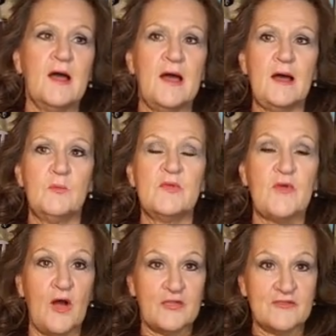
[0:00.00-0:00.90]
uh, with
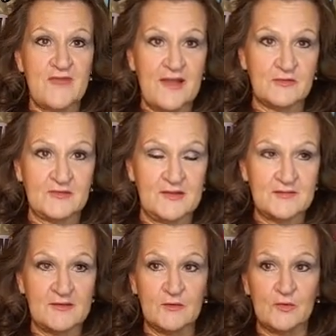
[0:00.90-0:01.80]
all their
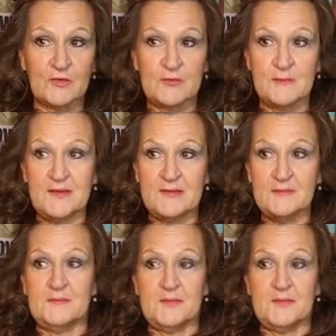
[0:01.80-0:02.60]
faculties in order, I mean,